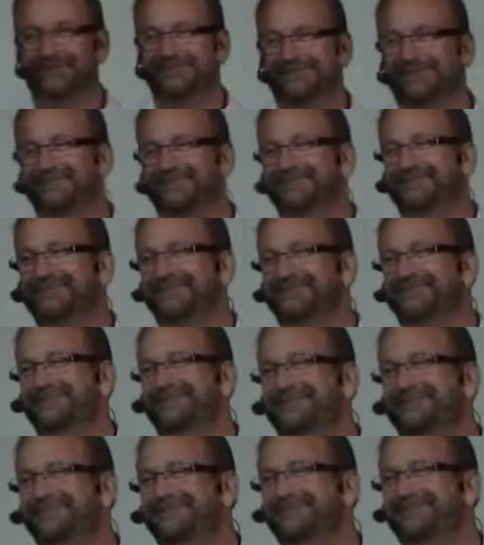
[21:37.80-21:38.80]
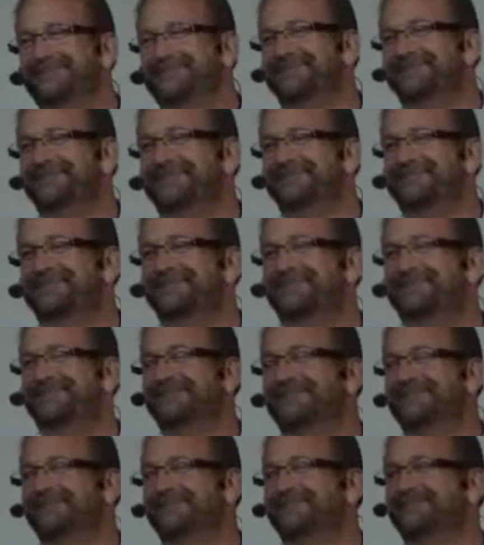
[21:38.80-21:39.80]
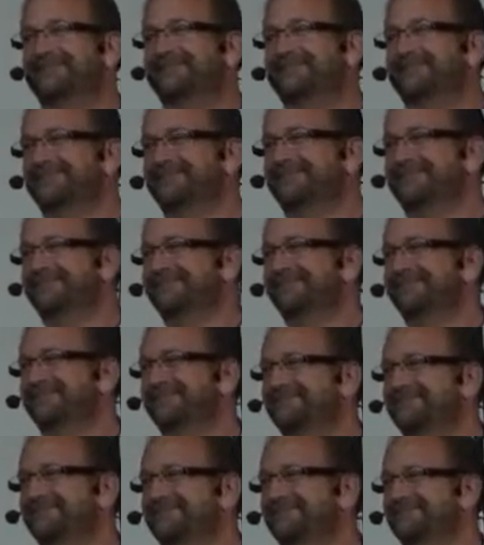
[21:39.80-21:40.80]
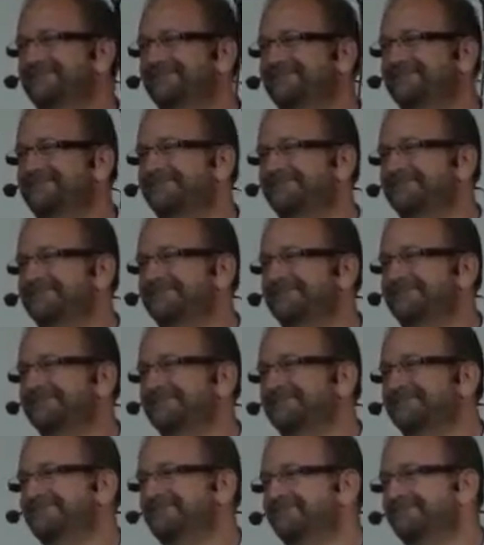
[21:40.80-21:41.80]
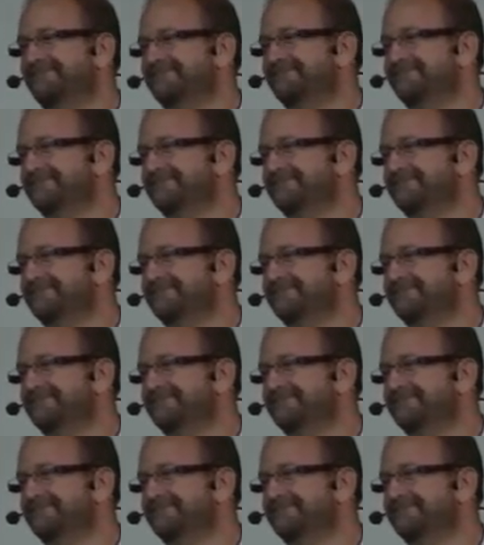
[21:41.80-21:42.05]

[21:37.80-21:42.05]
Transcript: Nothing is said.